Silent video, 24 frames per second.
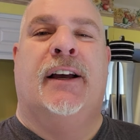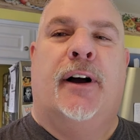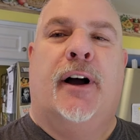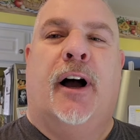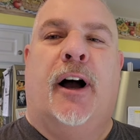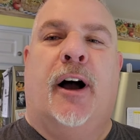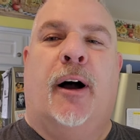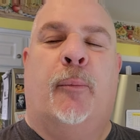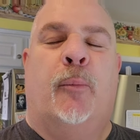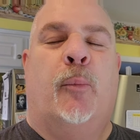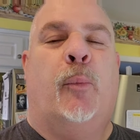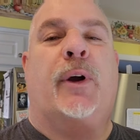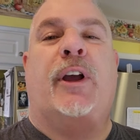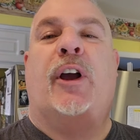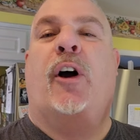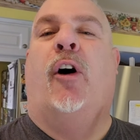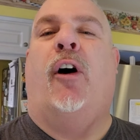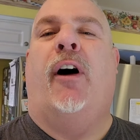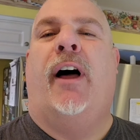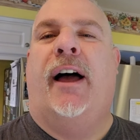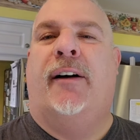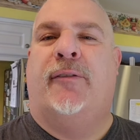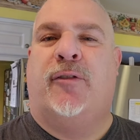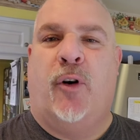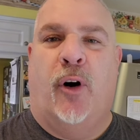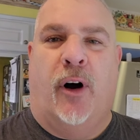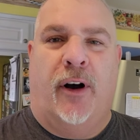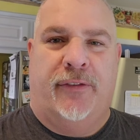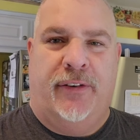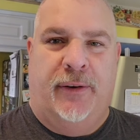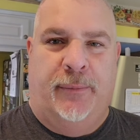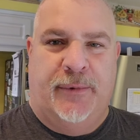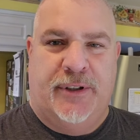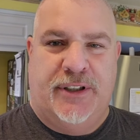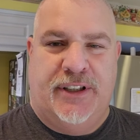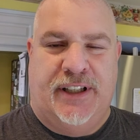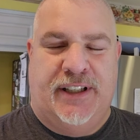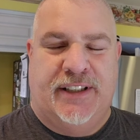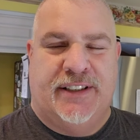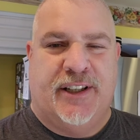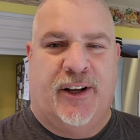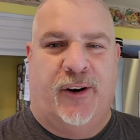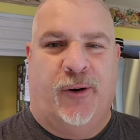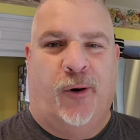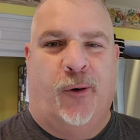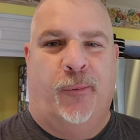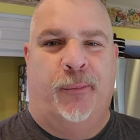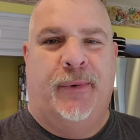Um, we all have coffee
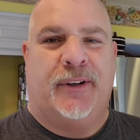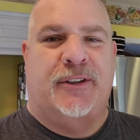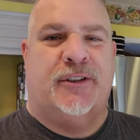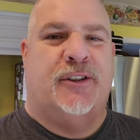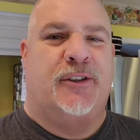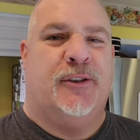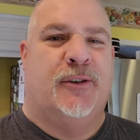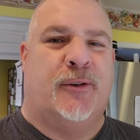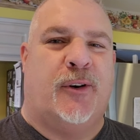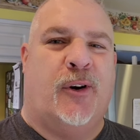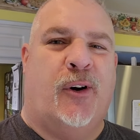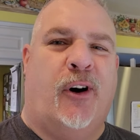machines at home, Mr.